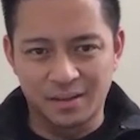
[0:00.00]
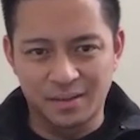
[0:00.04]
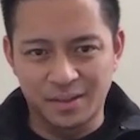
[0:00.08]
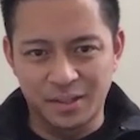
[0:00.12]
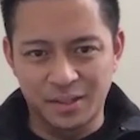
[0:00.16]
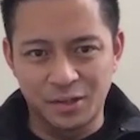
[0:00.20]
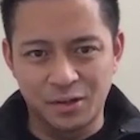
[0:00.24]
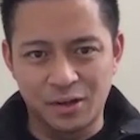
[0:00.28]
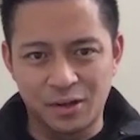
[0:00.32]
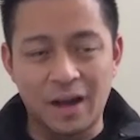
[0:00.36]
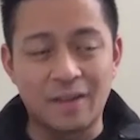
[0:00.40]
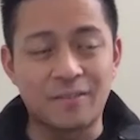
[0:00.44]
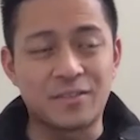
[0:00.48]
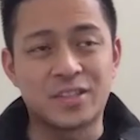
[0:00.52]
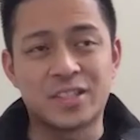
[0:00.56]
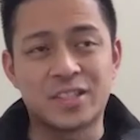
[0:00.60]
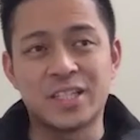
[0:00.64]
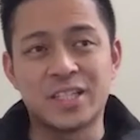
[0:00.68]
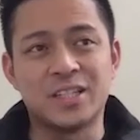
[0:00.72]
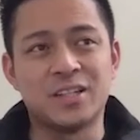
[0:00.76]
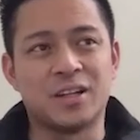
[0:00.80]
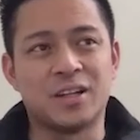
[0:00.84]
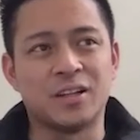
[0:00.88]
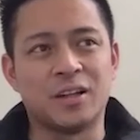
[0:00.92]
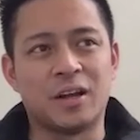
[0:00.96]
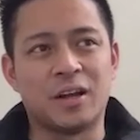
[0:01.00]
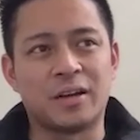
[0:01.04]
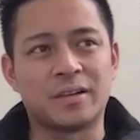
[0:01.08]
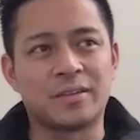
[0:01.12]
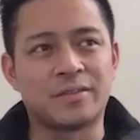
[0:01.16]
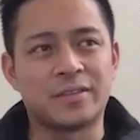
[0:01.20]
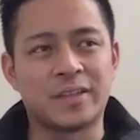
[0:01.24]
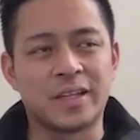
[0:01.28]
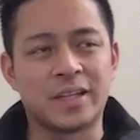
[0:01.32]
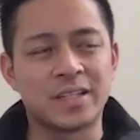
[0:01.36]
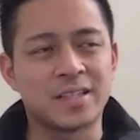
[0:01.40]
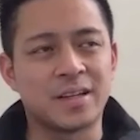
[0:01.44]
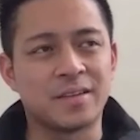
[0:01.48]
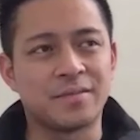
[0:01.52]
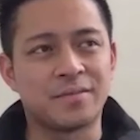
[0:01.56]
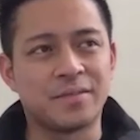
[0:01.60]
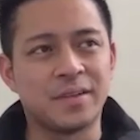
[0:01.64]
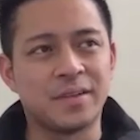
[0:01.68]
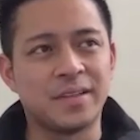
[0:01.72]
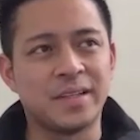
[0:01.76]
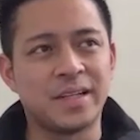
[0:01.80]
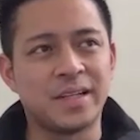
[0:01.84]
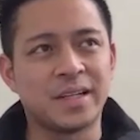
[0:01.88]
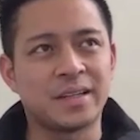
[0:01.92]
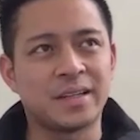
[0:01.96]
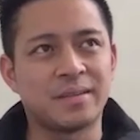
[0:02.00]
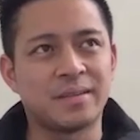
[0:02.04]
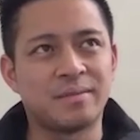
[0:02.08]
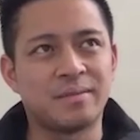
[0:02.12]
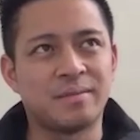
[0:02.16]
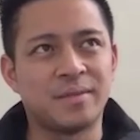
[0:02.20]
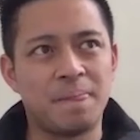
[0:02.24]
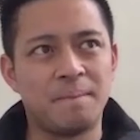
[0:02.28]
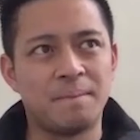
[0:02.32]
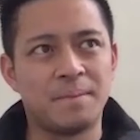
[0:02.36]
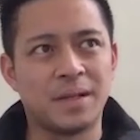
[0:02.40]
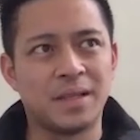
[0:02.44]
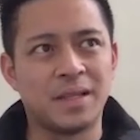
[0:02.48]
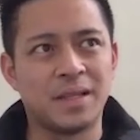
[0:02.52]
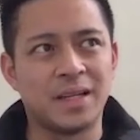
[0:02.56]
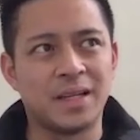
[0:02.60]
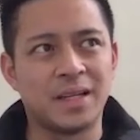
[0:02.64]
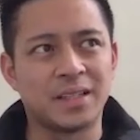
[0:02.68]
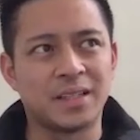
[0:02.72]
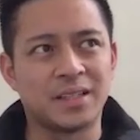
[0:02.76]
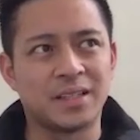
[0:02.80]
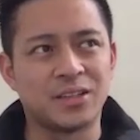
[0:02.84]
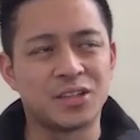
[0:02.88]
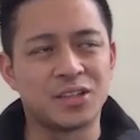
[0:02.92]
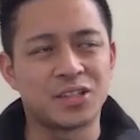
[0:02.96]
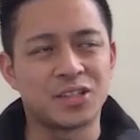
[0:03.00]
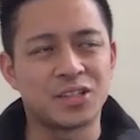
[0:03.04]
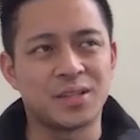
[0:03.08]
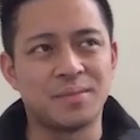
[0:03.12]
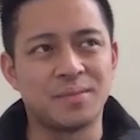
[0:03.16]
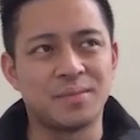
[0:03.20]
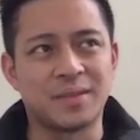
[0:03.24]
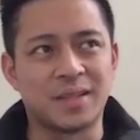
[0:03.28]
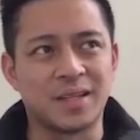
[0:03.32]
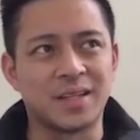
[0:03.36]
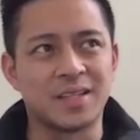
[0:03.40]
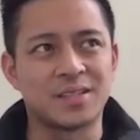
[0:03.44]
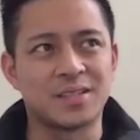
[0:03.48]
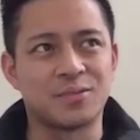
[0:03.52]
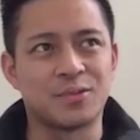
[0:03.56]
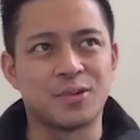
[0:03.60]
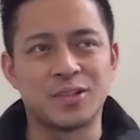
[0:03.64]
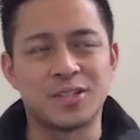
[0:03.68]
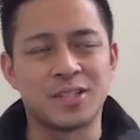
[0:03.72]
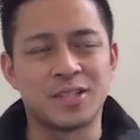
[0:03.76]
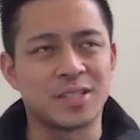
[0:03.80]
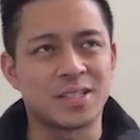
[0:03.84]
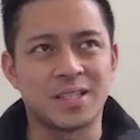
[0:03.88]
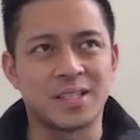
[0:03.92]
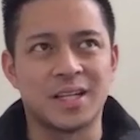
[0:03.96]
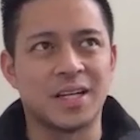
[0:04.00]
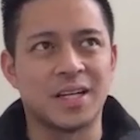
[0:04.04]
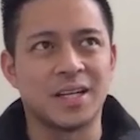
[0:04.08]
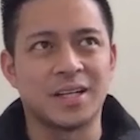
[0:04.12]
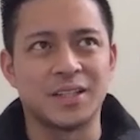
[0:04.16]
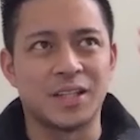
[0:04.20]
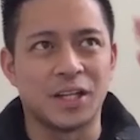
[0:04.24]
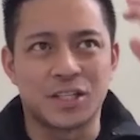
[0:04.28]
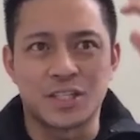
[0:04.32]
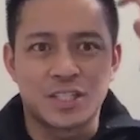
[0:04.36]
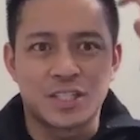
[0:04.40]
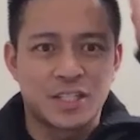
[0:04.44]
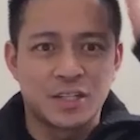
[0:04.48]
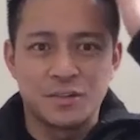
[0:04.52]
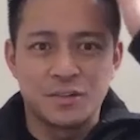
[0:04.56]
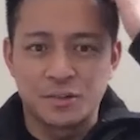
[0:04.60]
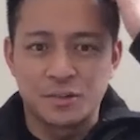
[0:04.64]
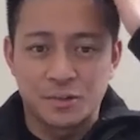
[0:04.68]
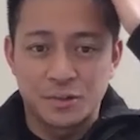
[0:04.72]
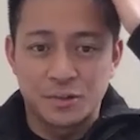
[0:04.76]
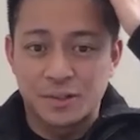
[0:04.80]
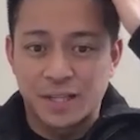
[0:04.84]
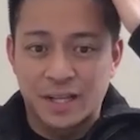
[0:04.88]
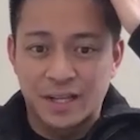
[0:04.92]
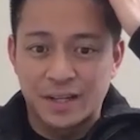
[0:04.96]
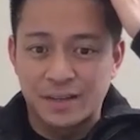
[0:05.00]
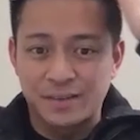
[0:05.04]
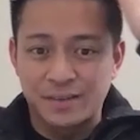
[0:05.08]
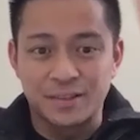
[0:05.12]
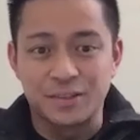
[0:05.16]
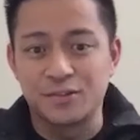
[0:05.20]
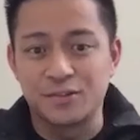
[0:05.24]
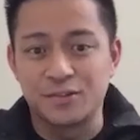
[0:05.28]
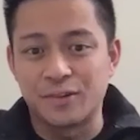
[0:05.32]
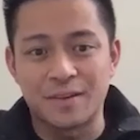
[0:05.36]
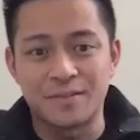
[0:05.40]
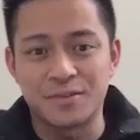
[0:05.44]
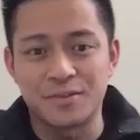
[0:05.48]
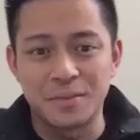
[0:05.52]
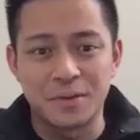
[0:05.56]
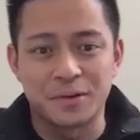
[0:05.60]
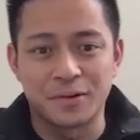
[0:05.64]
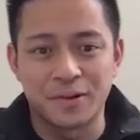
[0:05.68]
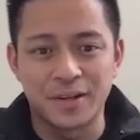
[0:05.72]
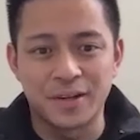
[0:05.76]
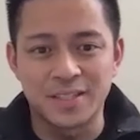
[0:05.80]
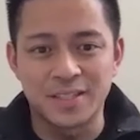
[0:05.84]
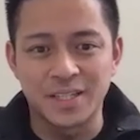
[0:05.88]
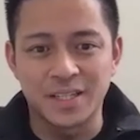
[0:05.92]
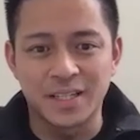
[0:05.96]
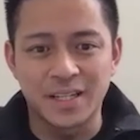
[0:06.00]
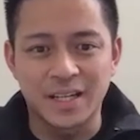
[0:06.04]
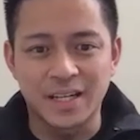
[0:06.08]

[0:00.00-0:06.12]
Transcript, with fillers: You know, I've seen a lot of things I feel like, but like there's some things where just like that still like drives me crazy.